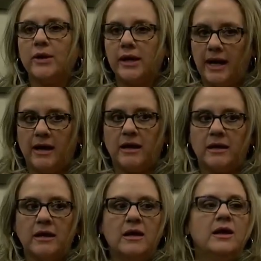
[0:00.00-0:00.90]
we can
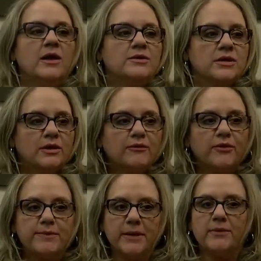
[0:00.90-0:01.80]
to look for
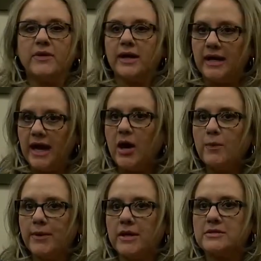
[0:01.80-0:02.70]
people that can
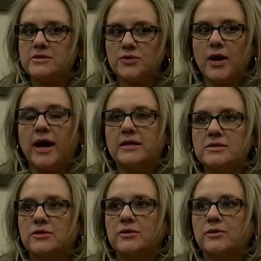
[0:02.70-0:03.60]
help us try
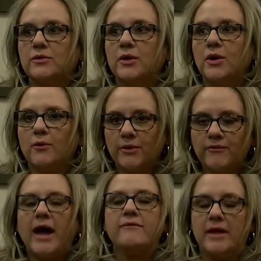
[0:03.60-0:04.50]
to
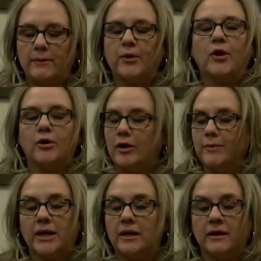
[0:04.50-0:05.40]
revive that program
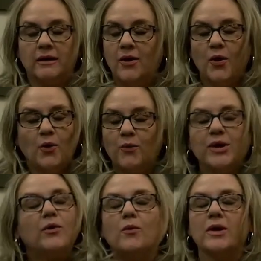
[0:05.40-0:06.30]
again. We
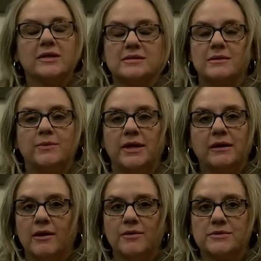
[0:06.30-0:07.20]
don't want it to be
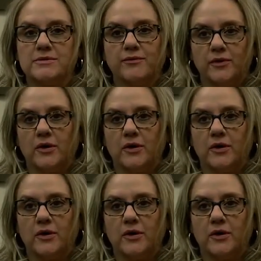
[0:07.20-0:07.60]
closed for